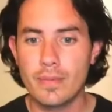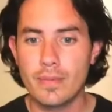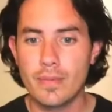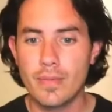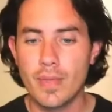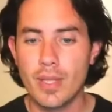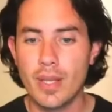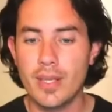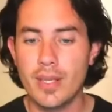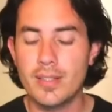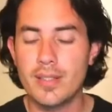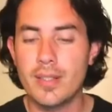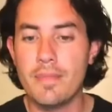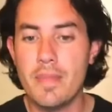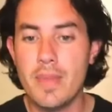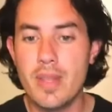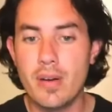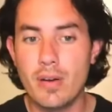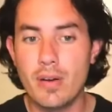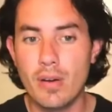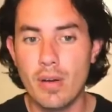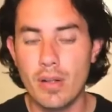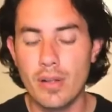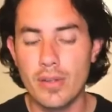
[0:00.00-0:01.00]
Is the
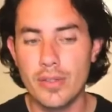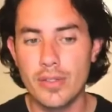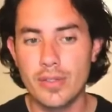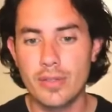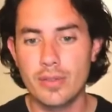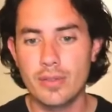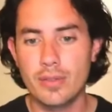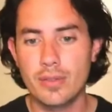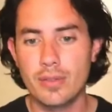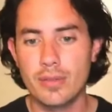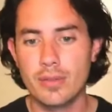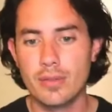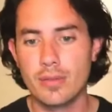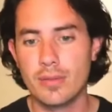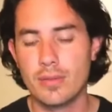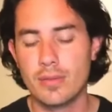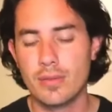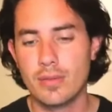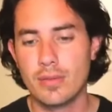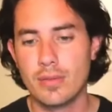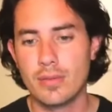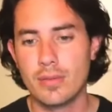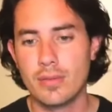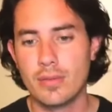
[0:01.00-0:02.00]
minerals,
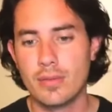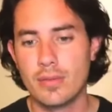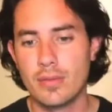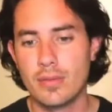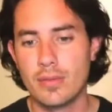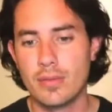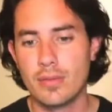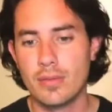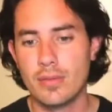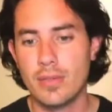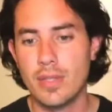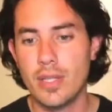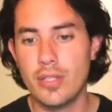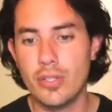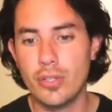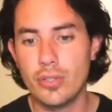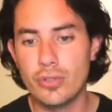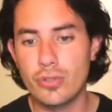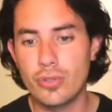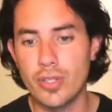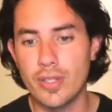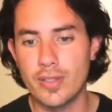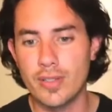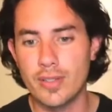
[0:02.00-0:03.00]
the
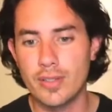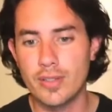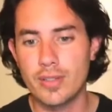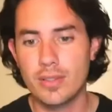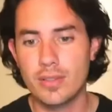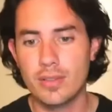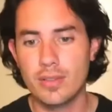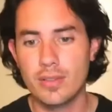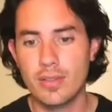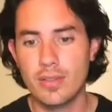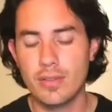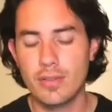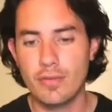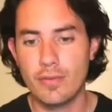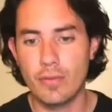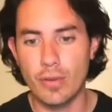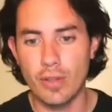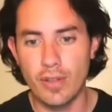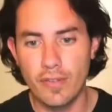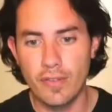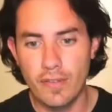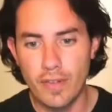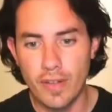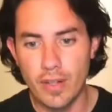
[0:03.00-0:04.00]
nutrients for the
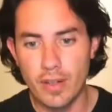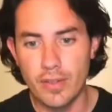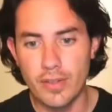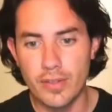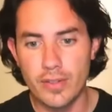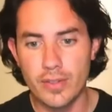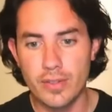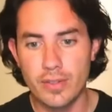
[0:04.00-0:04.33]
fields.